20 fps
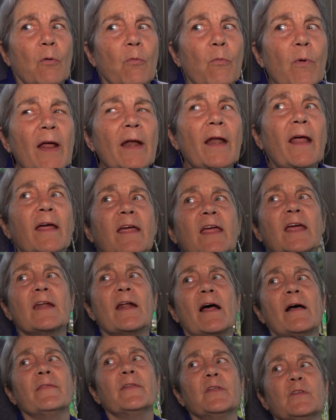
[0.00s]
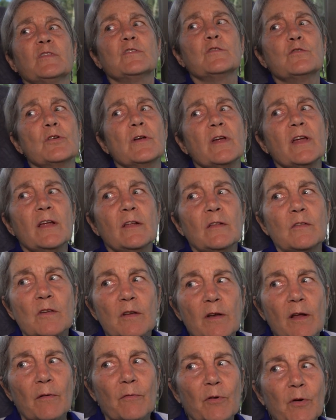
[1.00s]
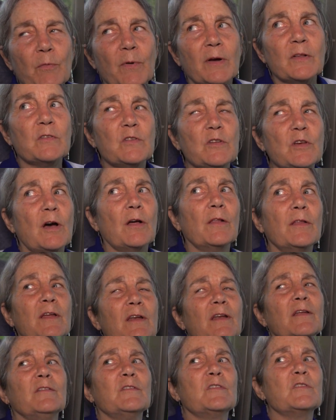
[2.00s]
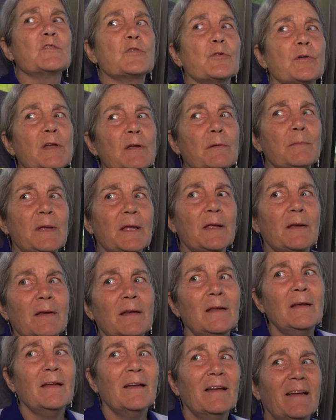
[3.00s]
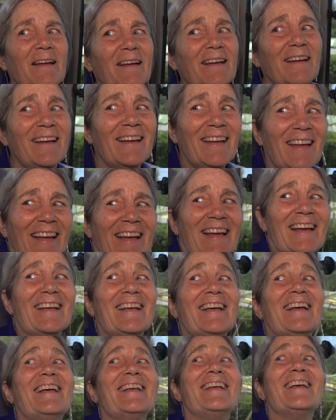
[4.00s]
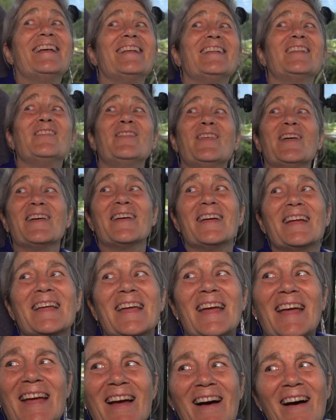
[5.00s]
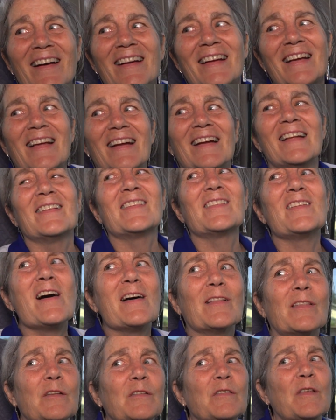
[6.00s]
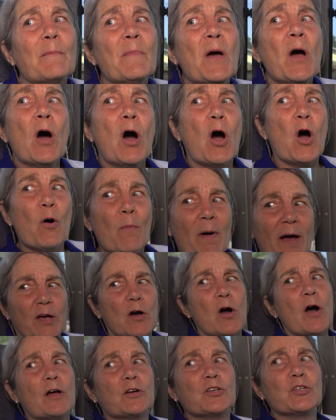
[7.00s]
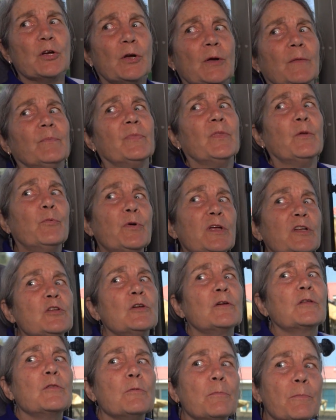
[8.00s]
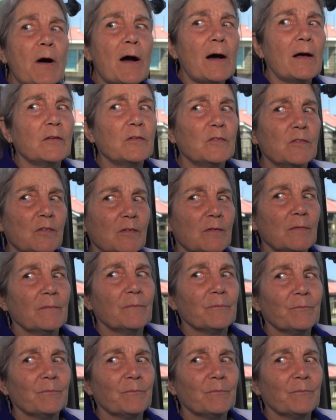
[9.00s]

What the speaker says: When I get on the streets and everyone's yelling and screaming, it's very chaotic and it's not the same. Oh my gosh, we took the bus